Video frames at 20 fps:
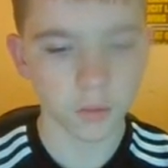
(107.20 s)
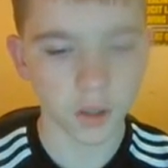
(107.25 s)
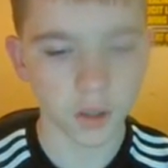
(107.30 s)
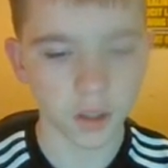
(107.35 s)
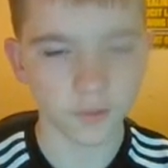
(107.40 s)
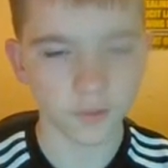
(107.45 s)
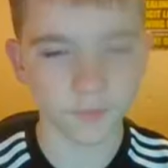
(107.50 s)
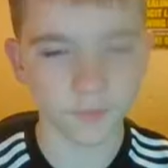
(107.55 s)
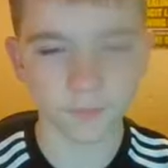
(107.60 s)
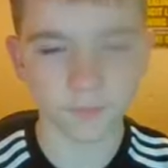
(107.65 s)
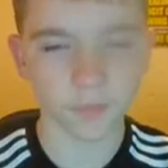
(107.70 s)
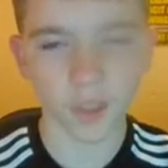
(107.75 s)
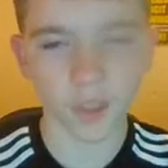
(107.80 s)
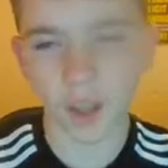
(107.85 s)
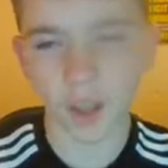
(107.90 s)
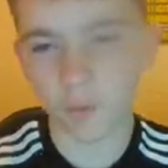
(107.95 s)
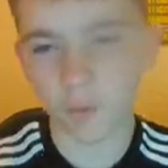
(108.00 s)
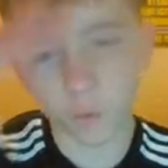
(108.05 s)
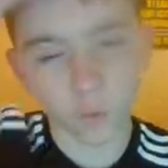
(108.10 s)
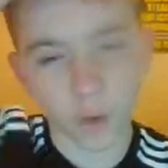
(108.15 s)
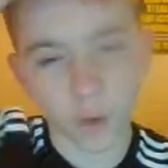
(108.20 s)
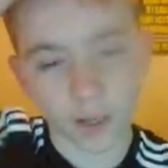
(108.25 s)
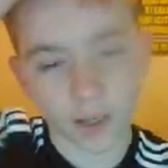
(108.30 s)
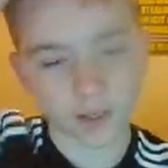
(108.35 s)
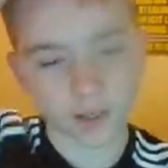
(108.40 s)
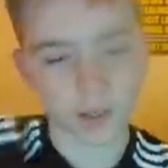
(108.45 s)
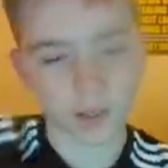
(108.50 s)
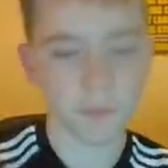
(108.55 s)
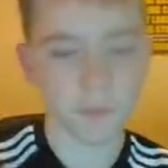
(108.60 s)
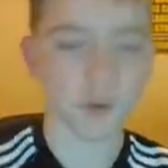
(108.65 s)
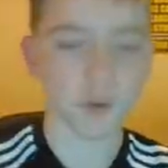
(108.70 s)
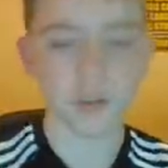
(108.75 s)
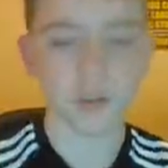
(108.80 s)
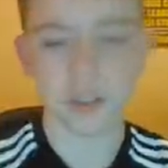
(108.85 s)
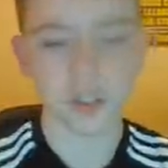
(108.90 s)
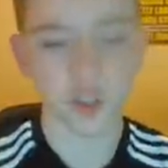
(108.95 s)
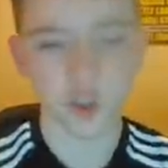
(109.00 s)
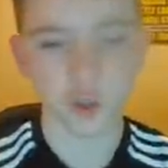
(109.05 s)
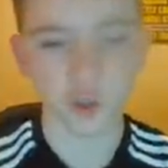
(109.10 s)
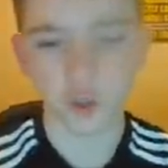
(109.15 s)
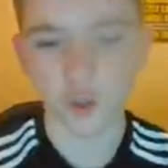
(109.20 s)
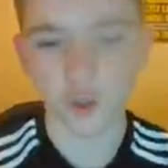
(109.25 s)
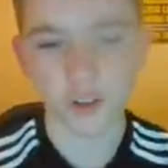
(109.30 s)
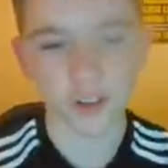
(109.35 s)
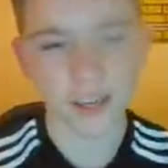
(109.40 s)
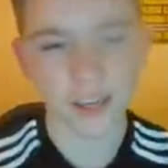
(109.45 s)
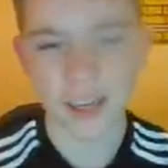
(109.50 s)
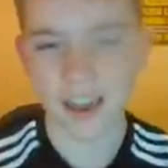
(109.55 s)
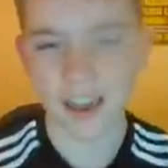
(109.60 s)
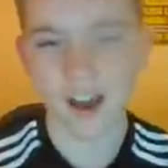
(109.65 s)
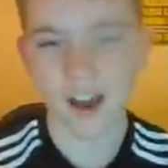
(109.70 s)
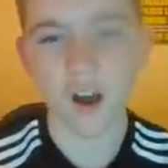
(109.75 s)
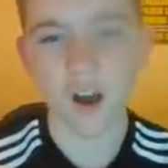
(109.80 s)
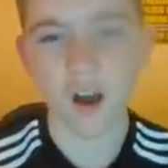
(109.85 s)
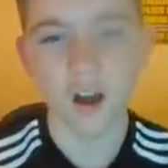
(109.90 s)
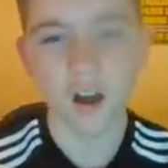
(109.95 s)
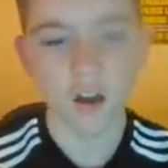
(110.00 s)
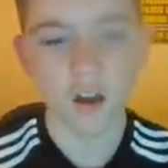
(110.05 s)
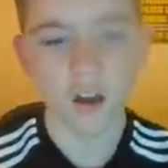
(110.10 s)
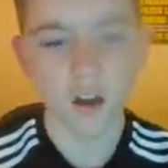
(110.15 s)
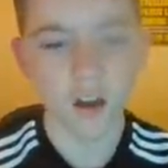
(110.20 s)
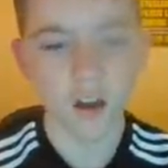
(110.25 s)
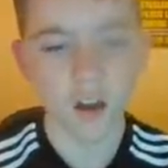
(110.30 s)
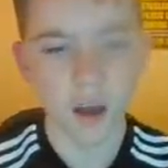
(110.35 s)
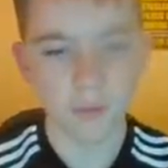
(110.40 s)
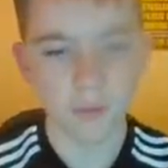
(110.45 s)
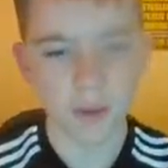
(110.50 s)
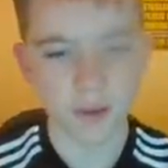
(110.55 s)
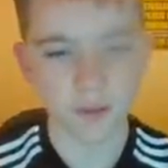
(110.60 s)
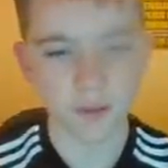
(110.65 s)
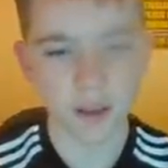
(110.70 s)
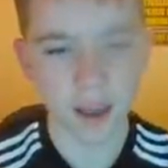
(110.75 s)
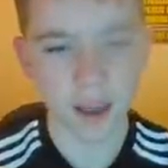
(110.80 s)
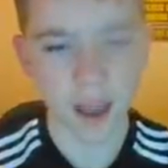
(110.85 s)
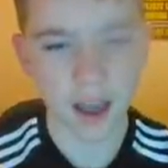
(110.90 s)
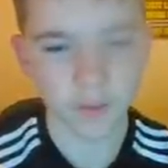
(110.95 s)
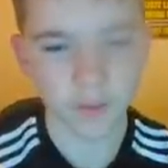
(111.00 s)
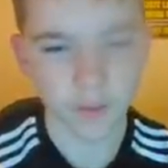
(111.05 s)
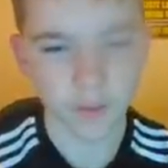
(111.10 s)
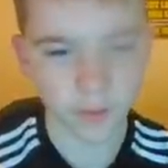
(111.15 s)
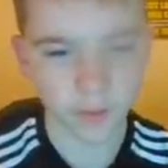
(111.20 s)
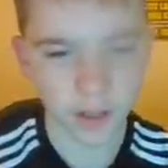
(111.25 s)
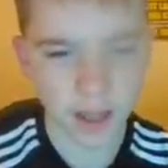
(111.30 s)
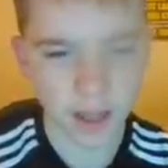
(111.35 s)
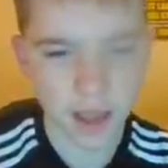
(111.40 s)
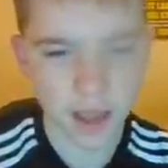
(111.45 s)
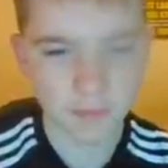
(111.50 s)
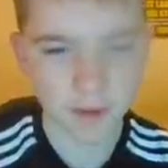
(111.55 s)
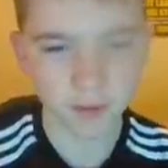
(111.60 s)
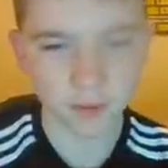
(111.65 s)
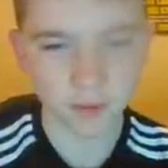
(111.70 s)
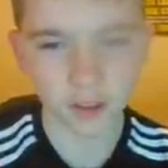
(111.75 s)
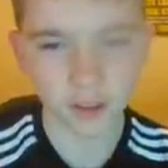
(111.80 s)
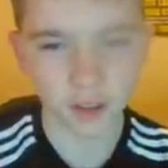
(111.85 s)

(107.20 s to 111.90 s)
happened. Well, we're supposed to just stuck here. Maybe we have a flame.